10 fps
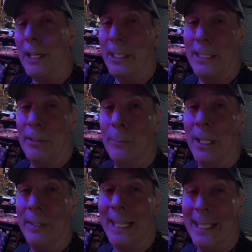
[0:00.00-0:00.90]
to give you a bit
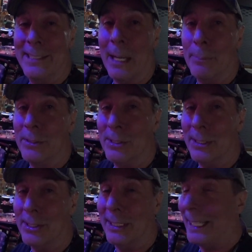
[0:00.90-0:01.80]
of a heads up and sort
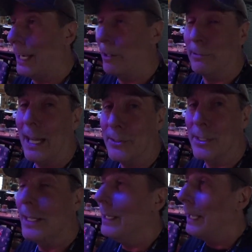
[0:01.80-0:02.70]
of see how it runs.
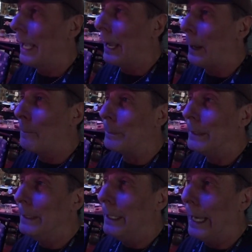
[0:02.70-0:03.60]

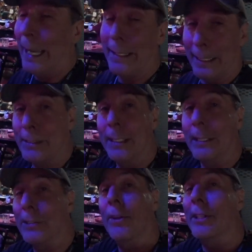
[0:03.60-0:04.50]
And I said
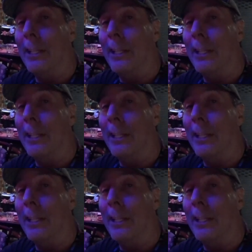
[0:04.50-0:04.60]
it's on the